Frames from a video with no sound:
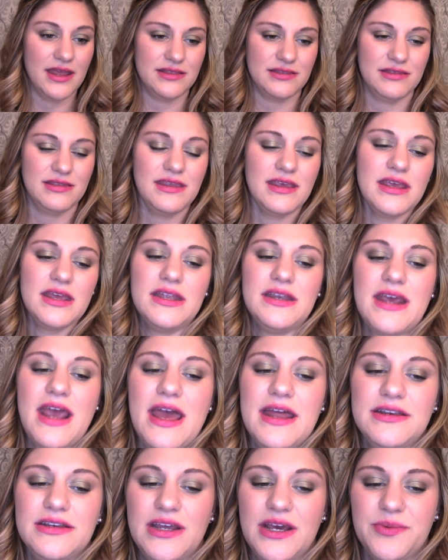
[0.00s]
did
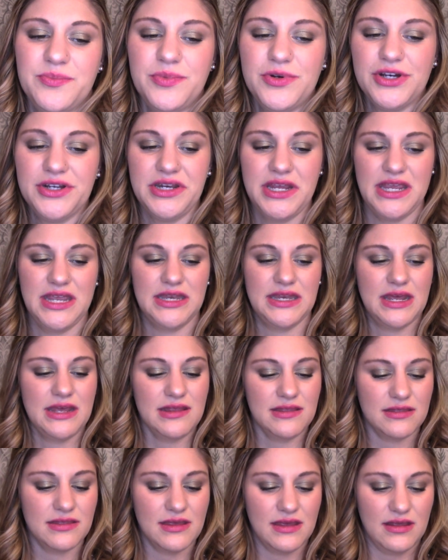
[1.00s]
end up putting
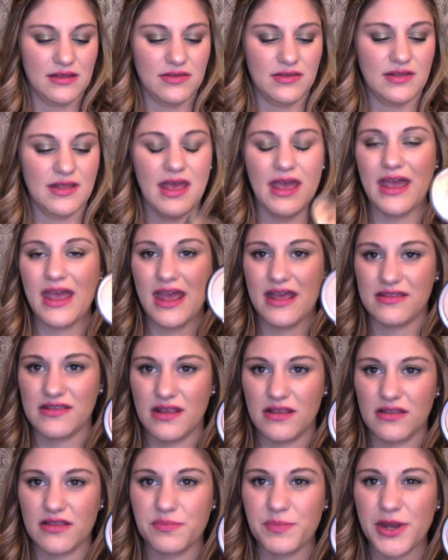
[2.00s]
this
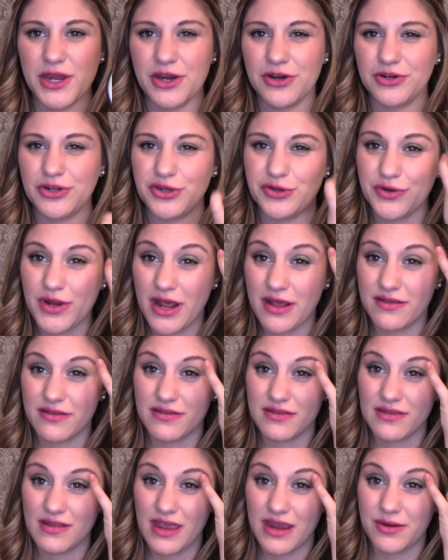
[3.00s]
Essence Pure Nude
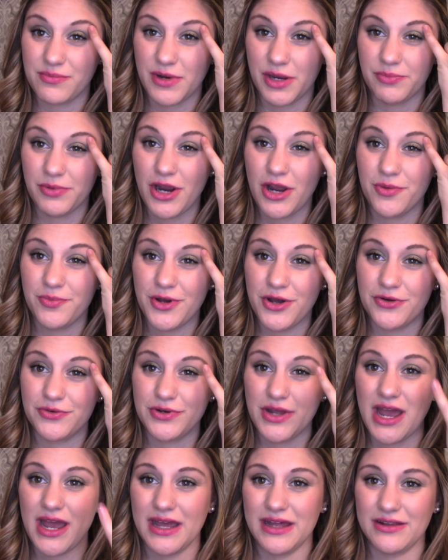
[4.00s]
as like my brow bone
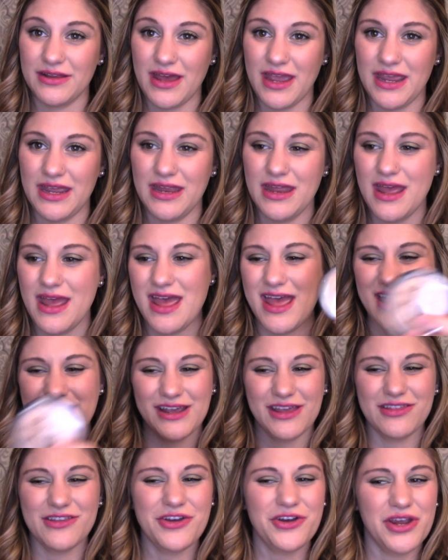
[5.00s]
highlight,
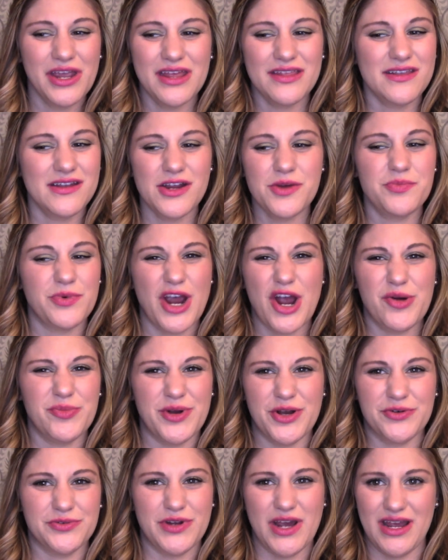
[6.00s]
because there isn't a brow
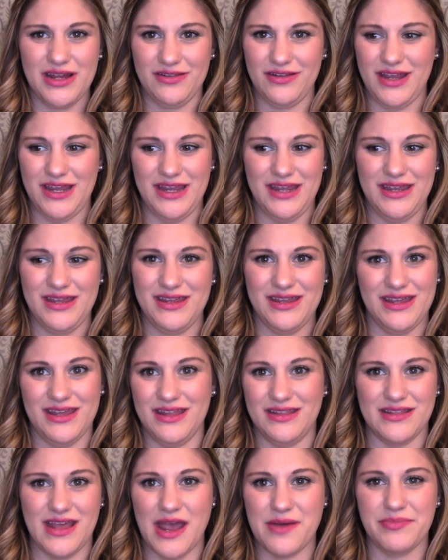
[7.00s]
bone highlight
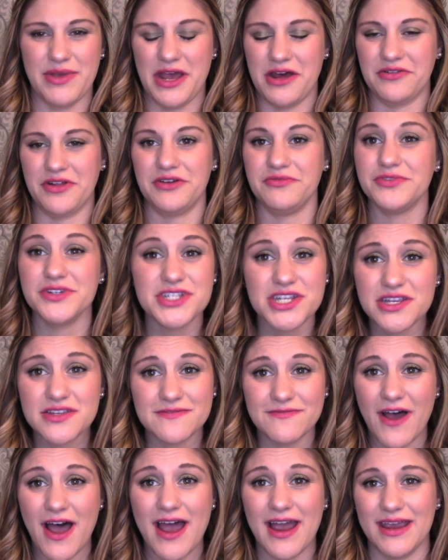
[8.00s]
in that palette, which is
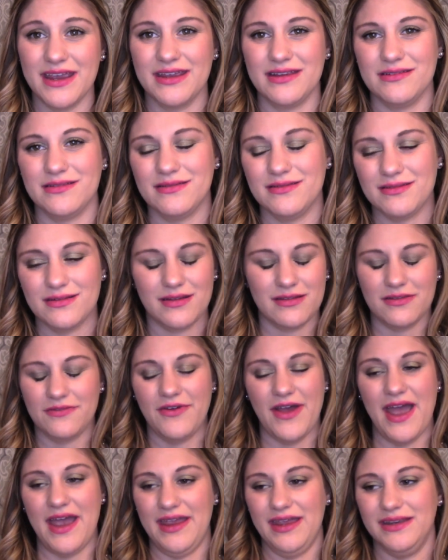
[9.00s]
fine. It's
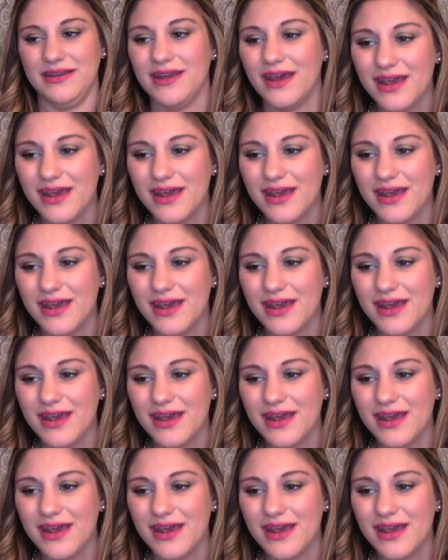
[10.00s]
fine.